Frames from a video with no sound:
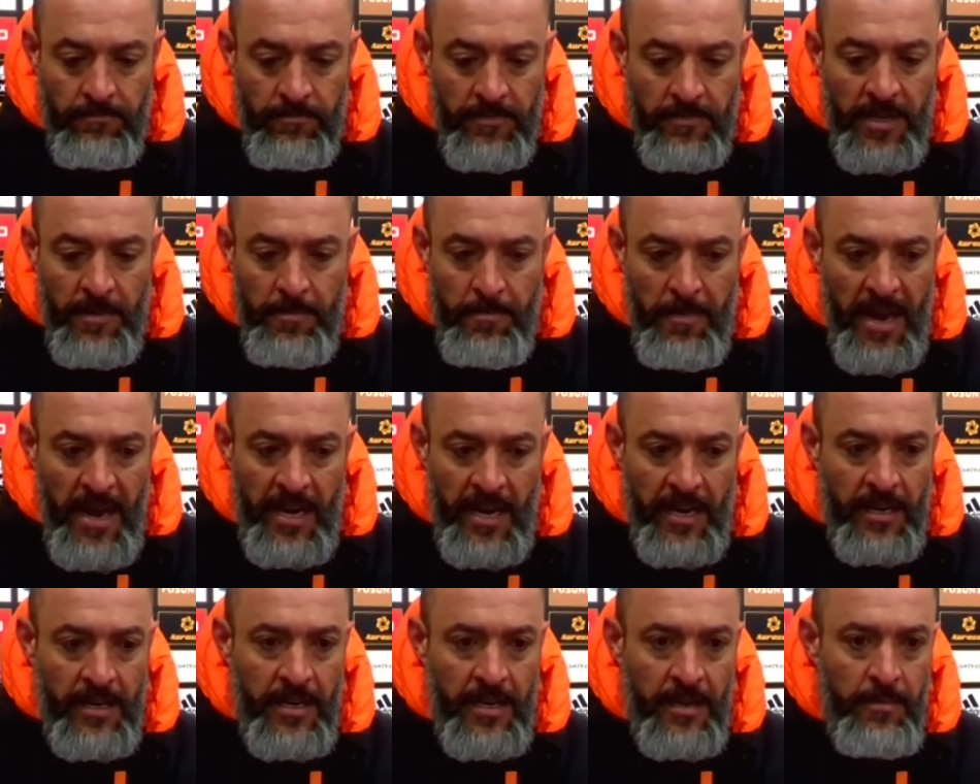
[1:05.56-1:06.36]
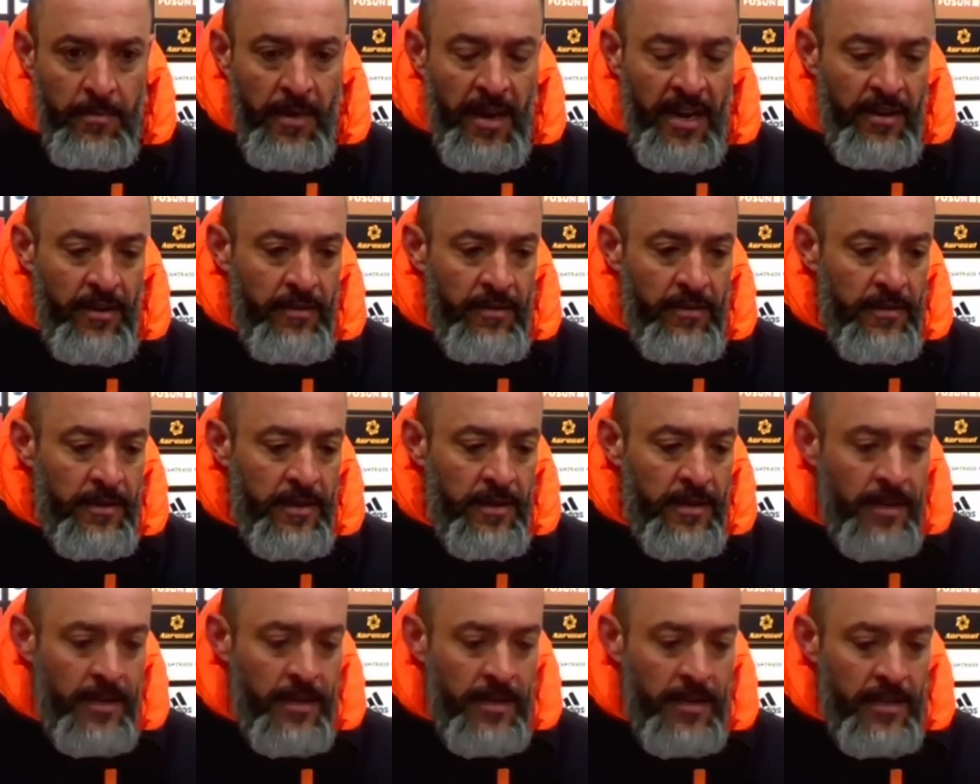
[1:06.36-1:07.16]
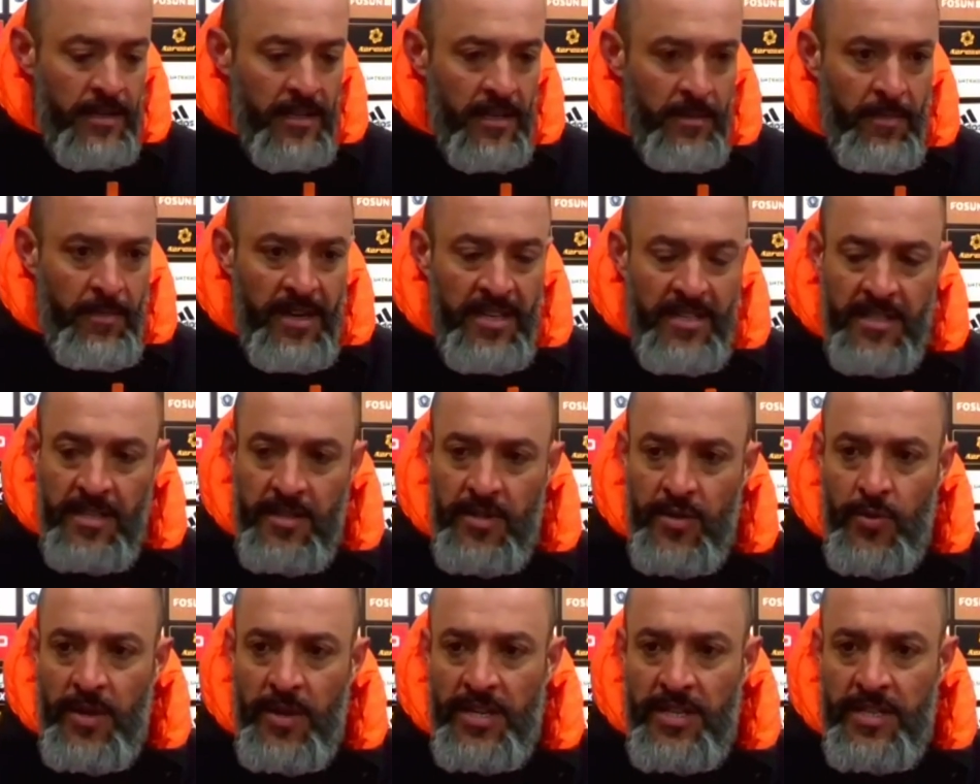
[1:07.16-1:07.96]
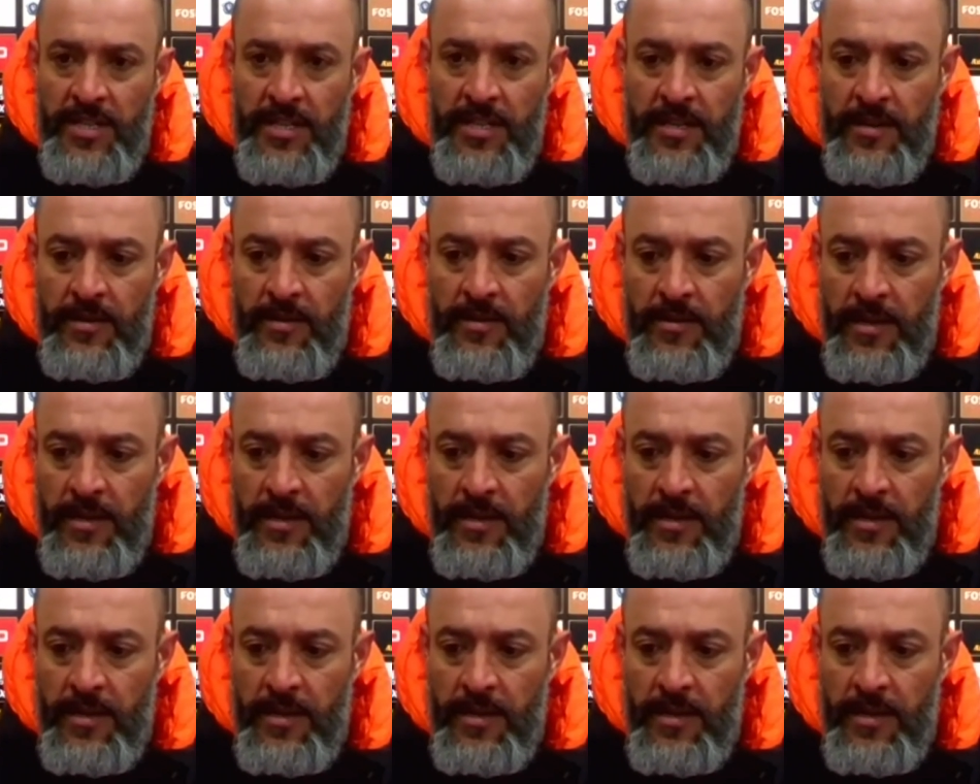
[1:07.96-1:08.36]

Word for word: the main the main the main situation.